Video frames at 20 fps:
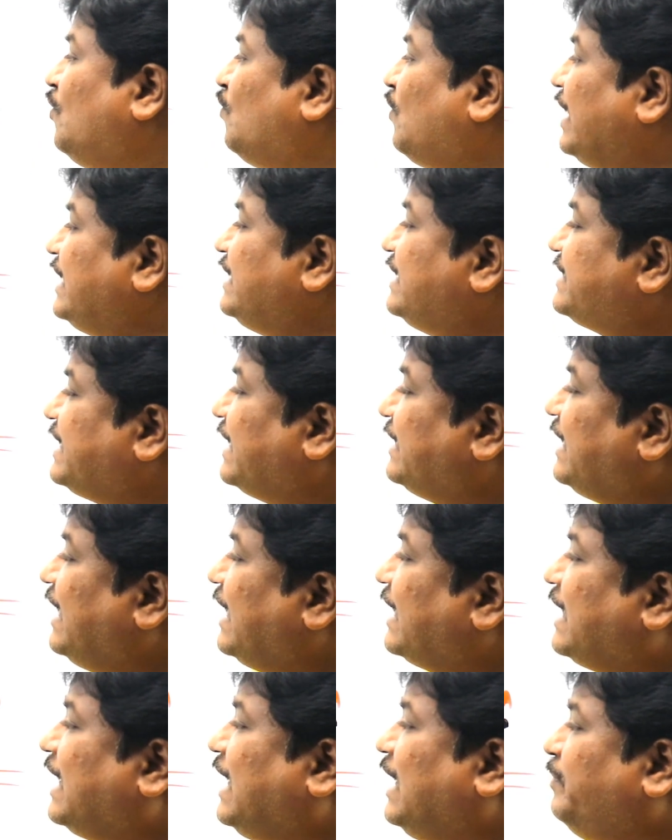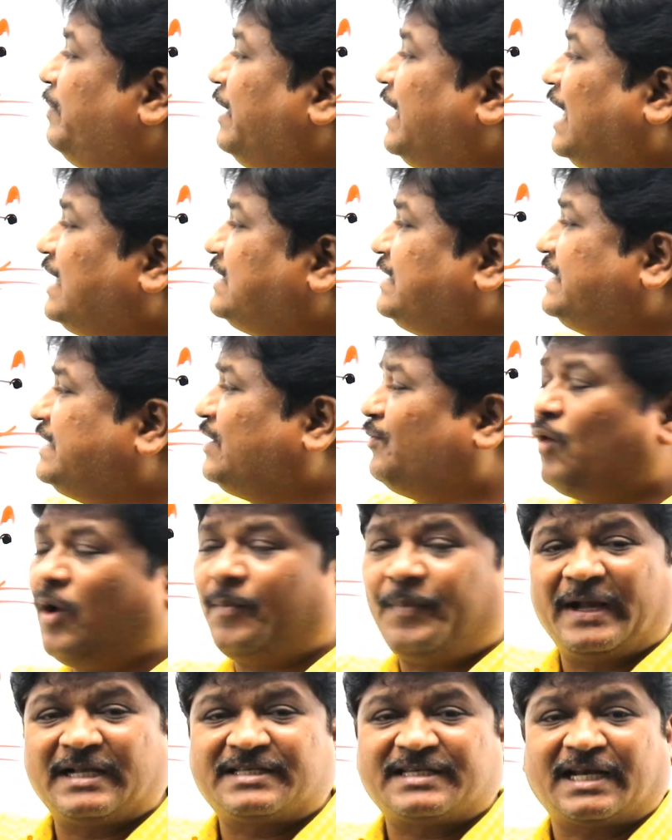Why this entire current? Because it is an
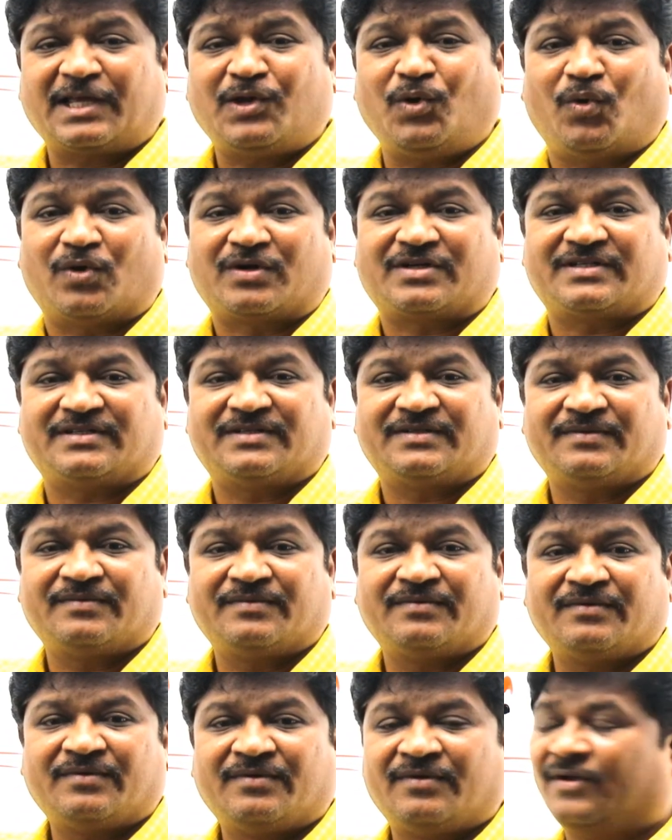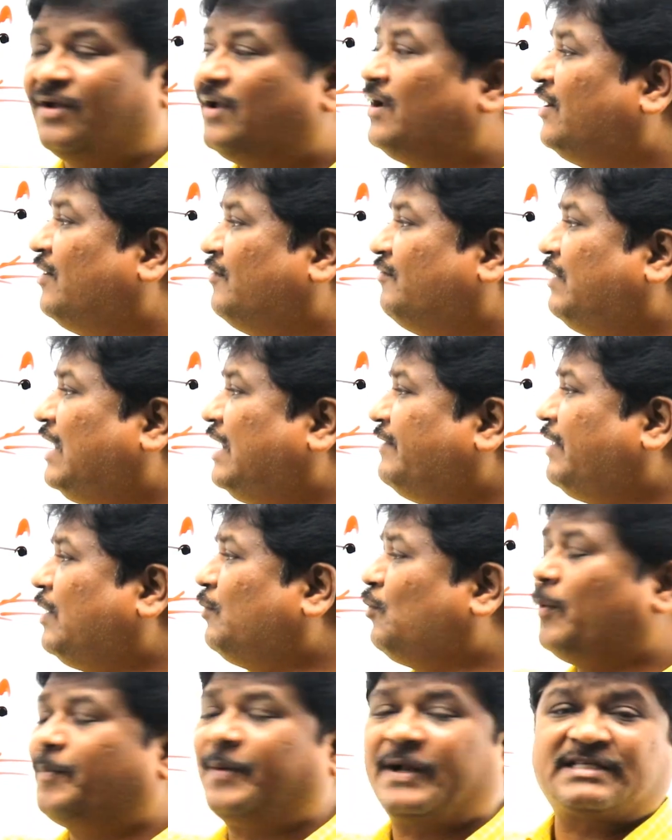open circuit. Whenever
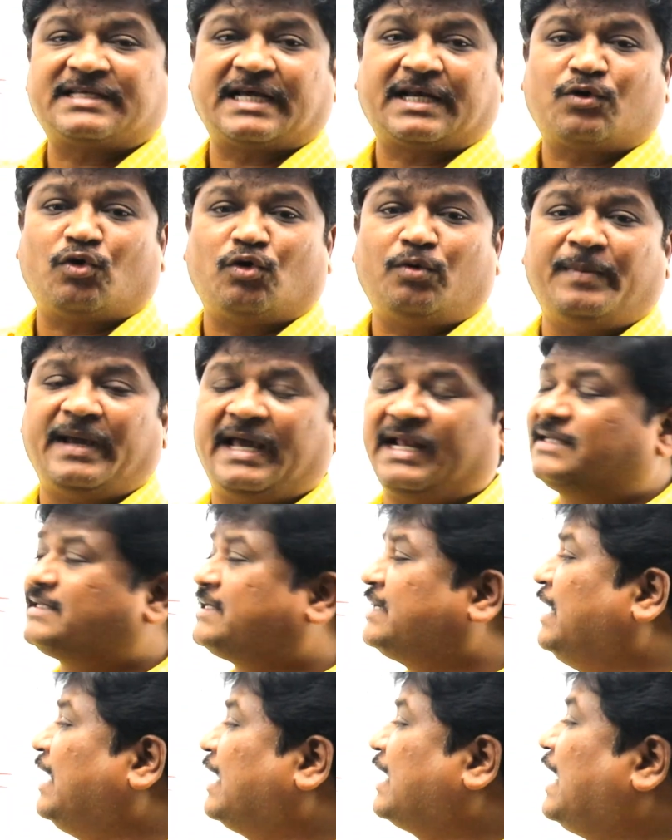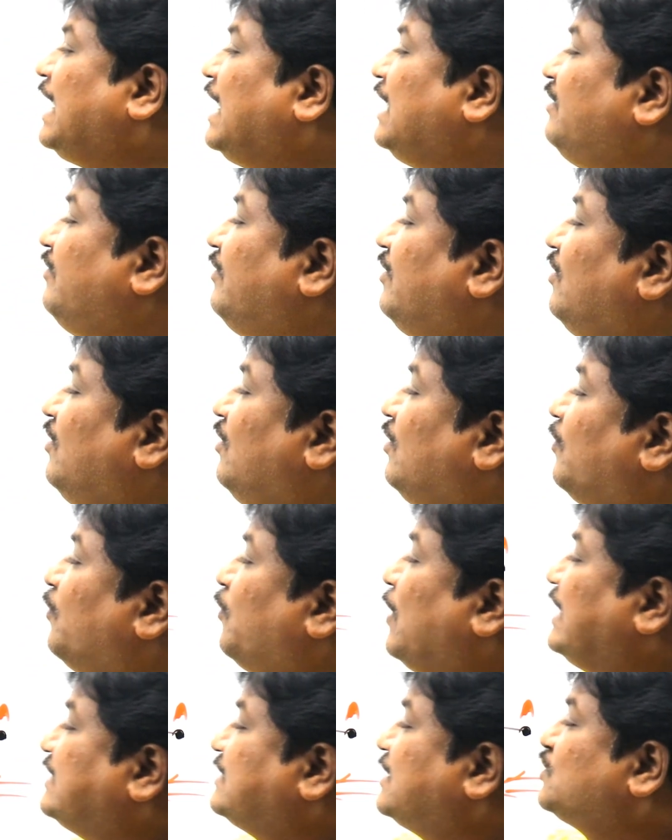open circuit means, current
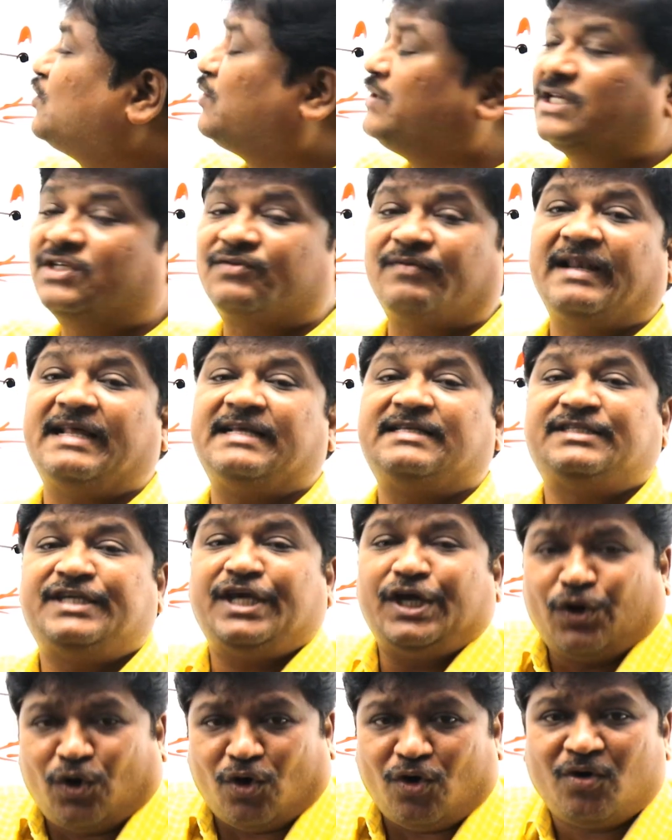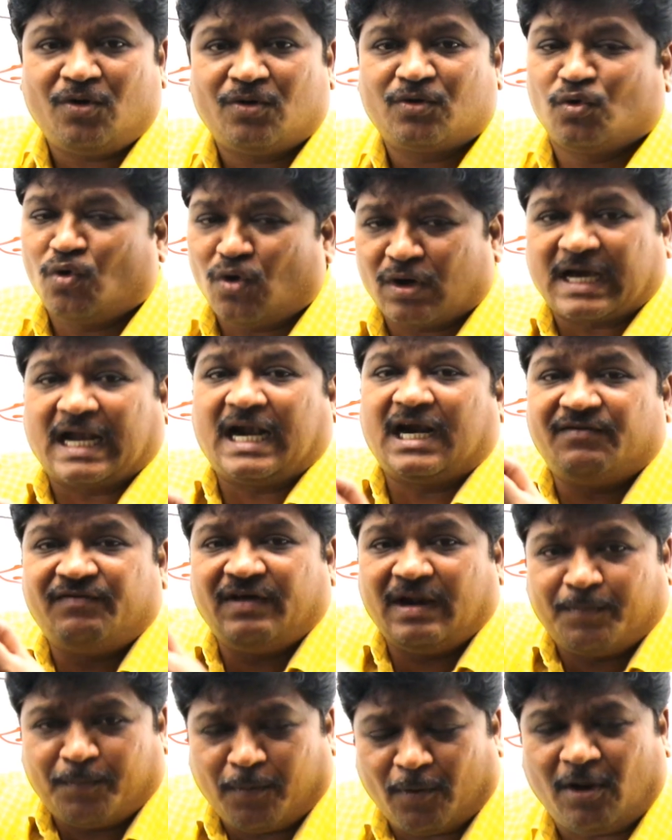passes through this one is zero. No current
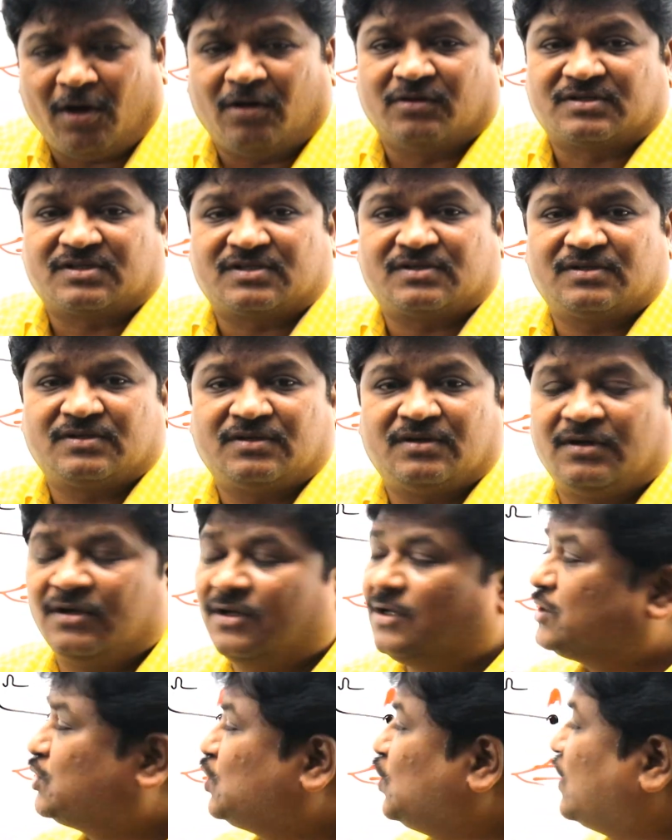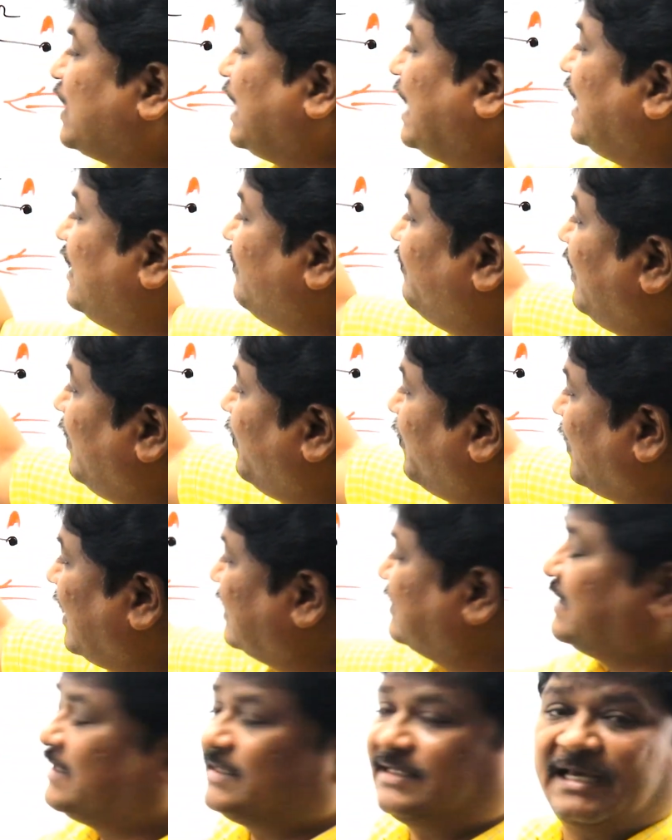will pass. So current will
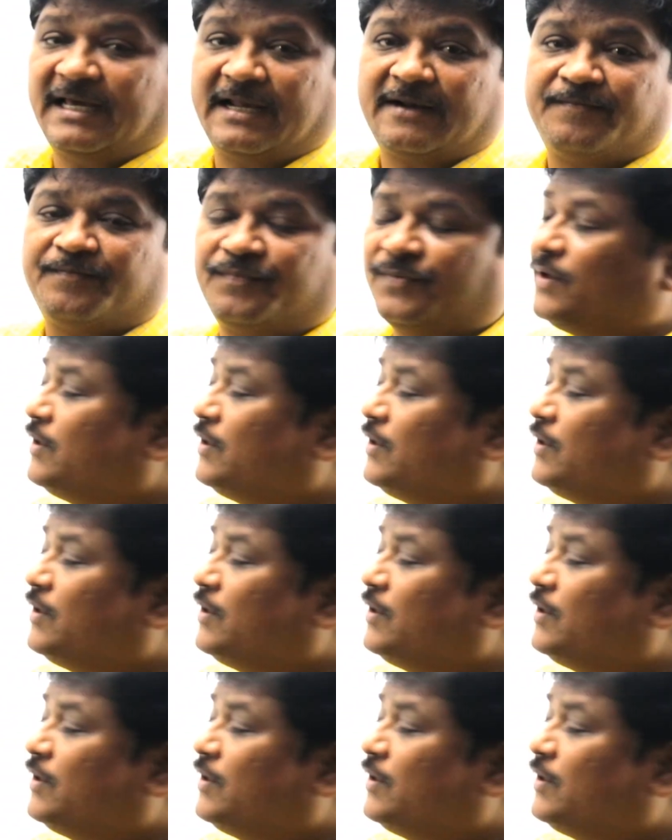pass here.